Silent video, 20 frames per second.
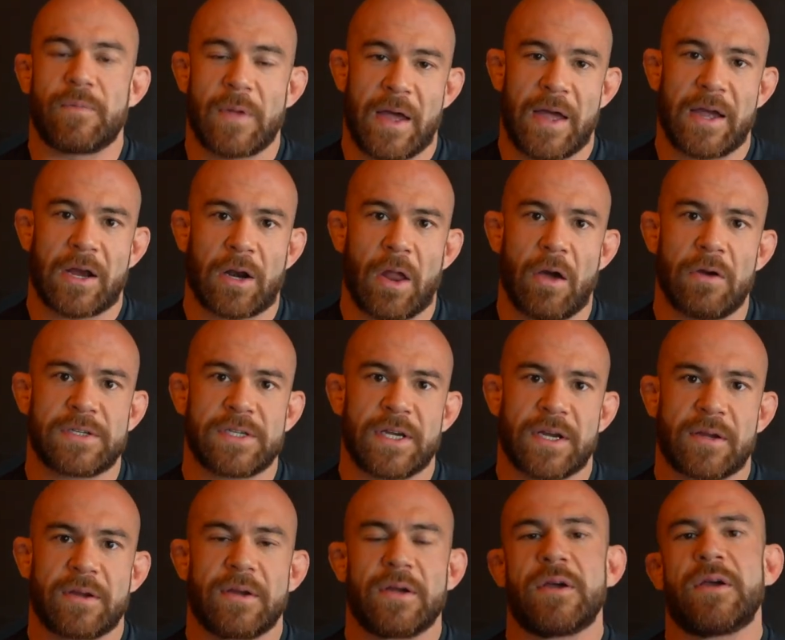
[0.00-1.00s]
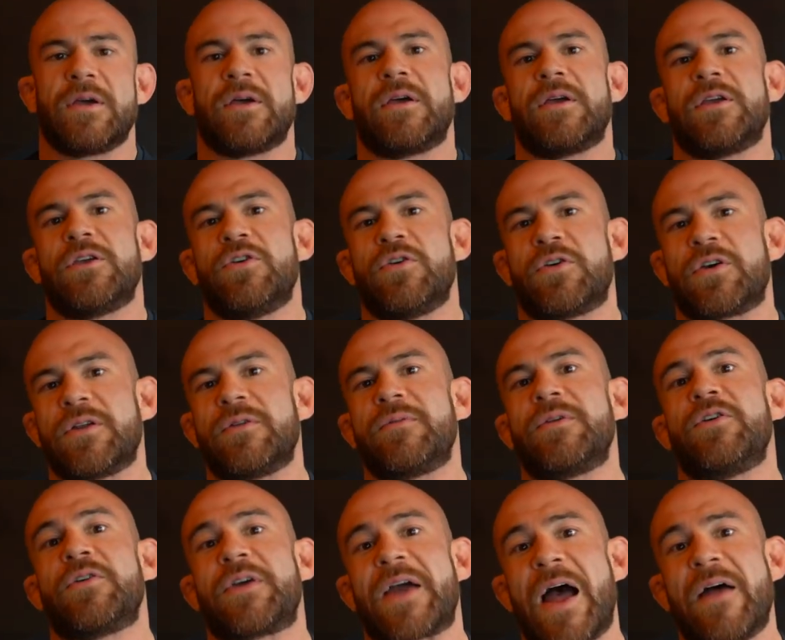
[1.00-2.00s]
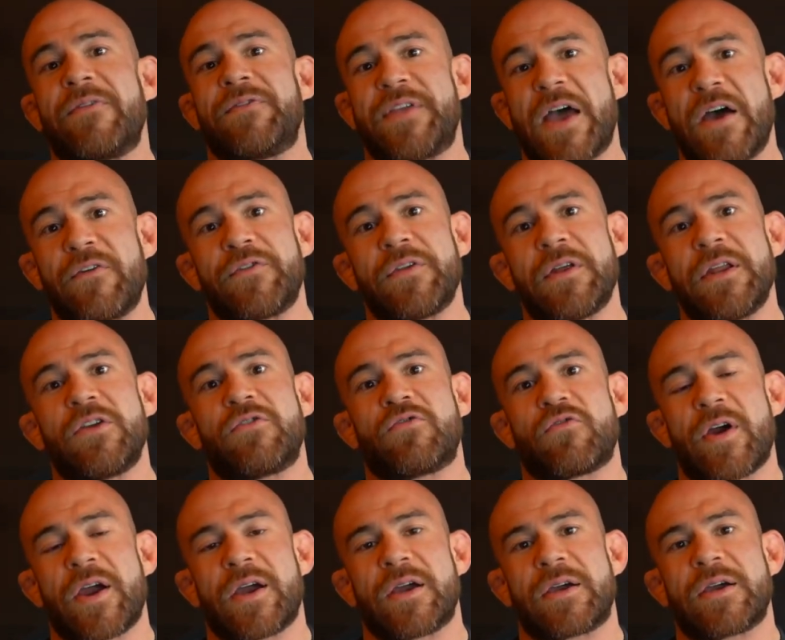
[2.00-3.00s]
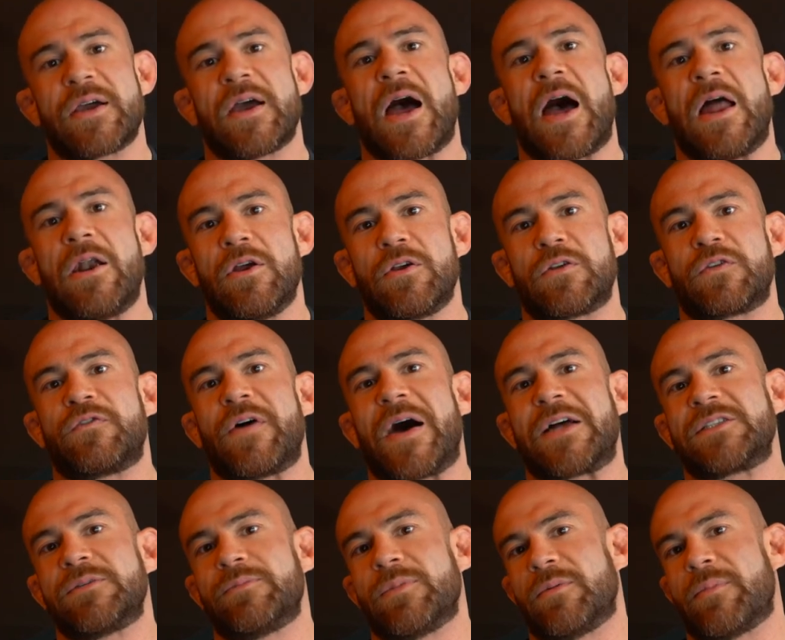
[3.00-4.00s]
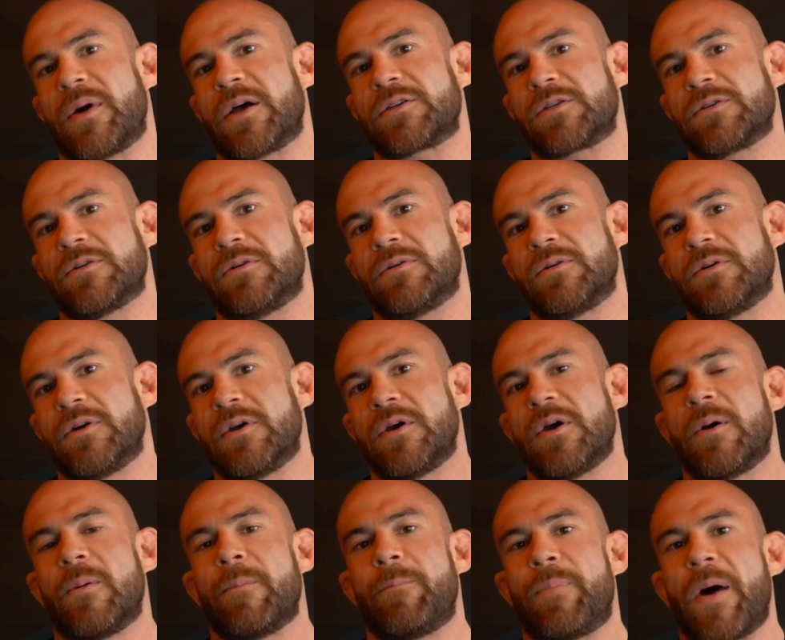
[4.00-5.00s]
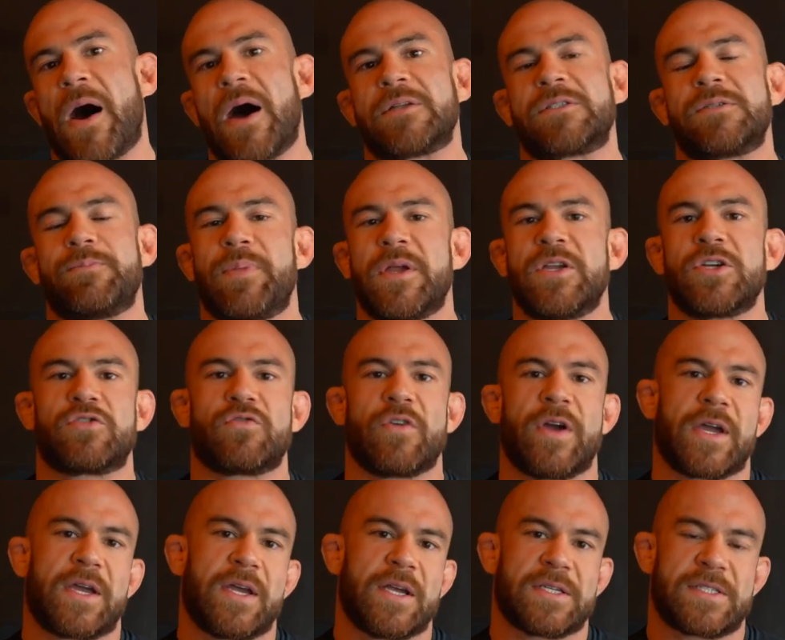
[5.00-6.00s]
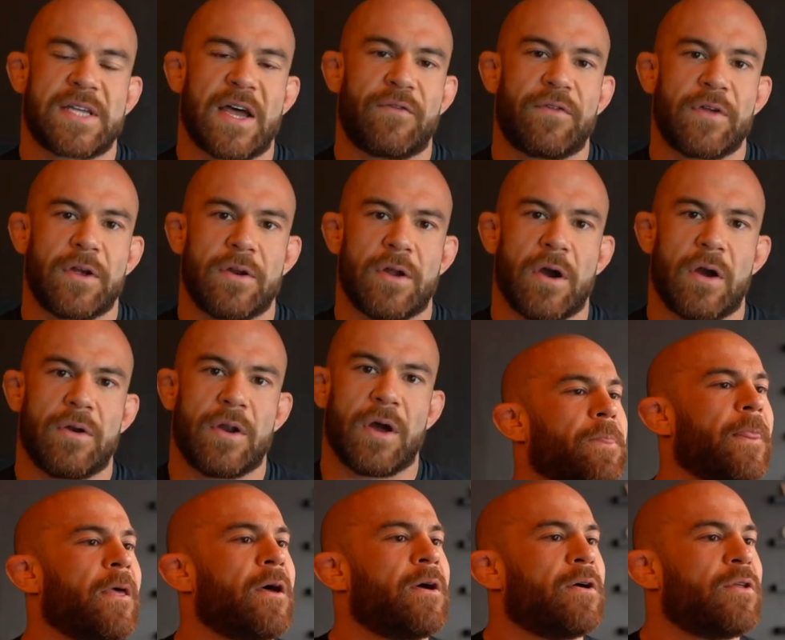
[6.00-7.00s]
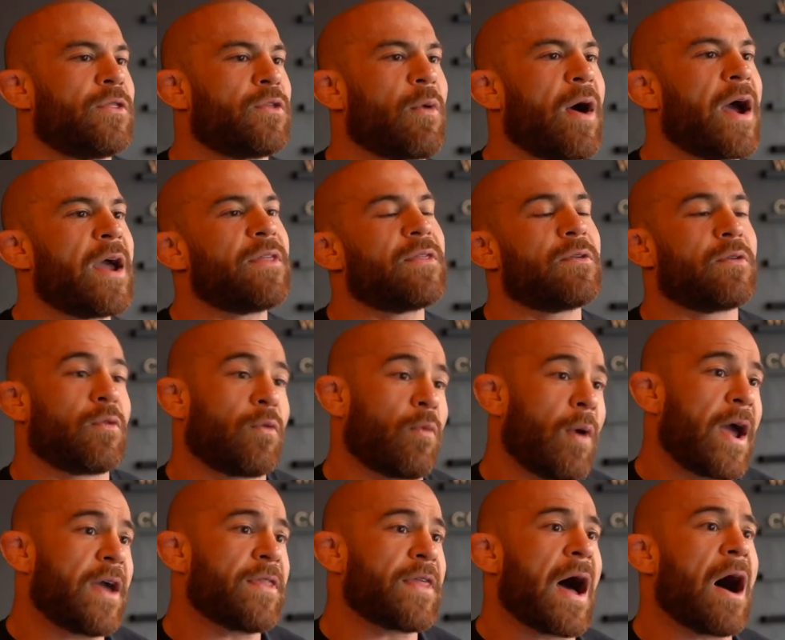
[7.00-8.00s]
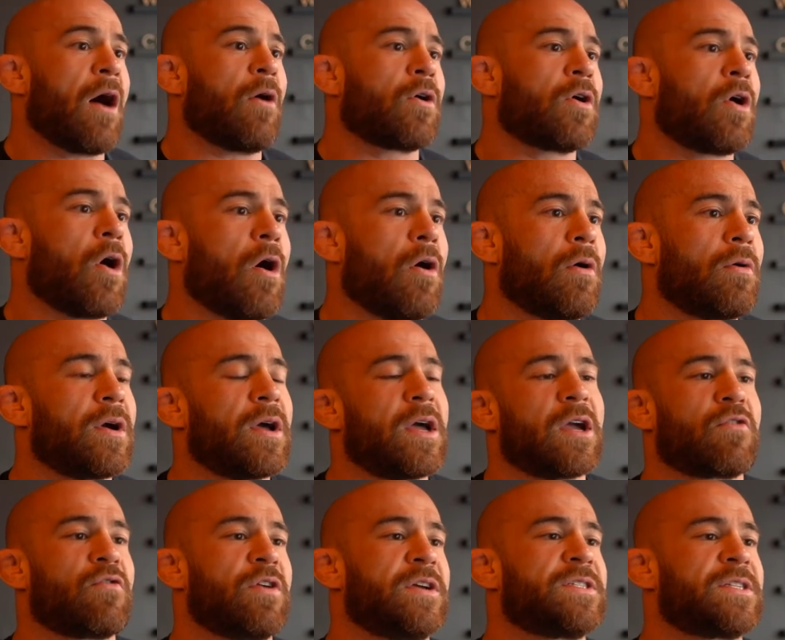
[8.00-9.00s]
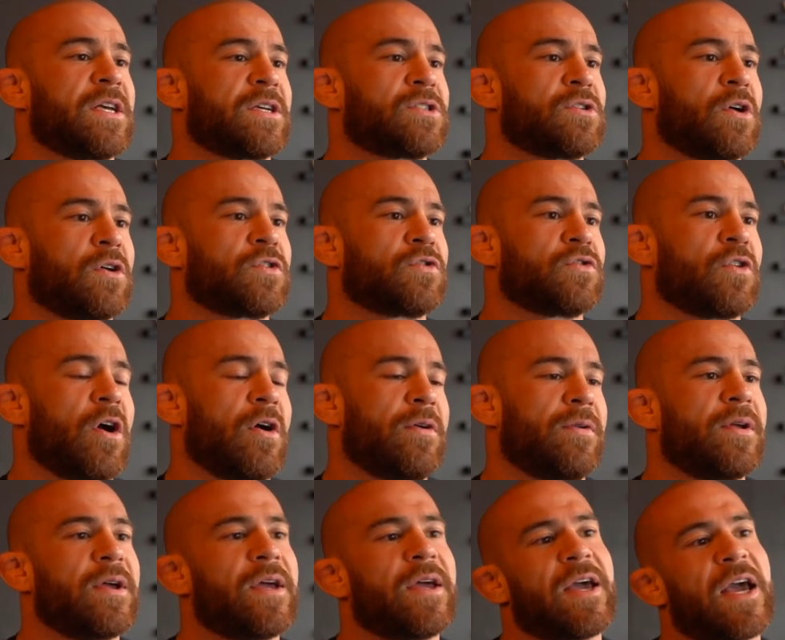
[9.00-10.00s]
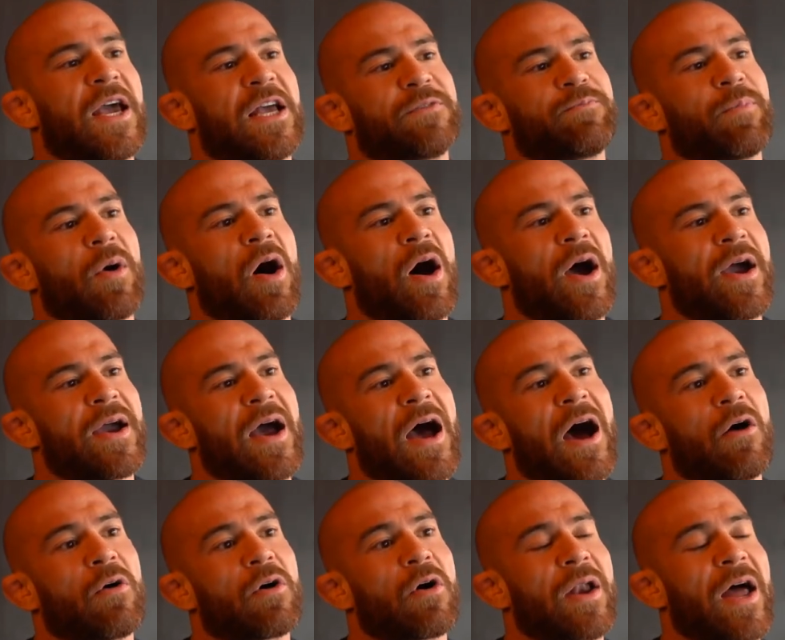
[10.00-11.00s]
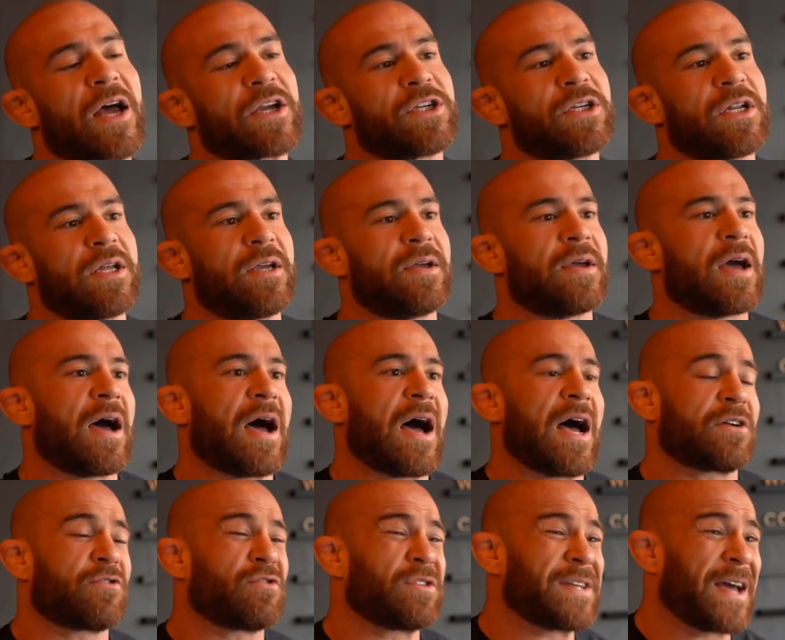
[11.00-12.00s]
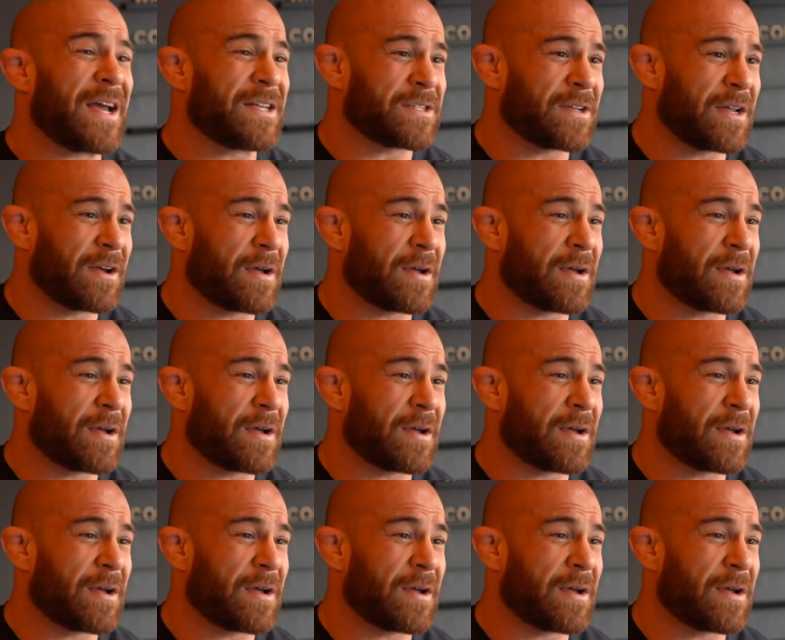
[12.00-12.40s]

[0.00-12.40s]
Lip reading: in closing, you can definitely drink and lose fat and build muscle, but binge drinking is definitely a no-no. The way that alcohol increases testosterone is by alcohol actually contains an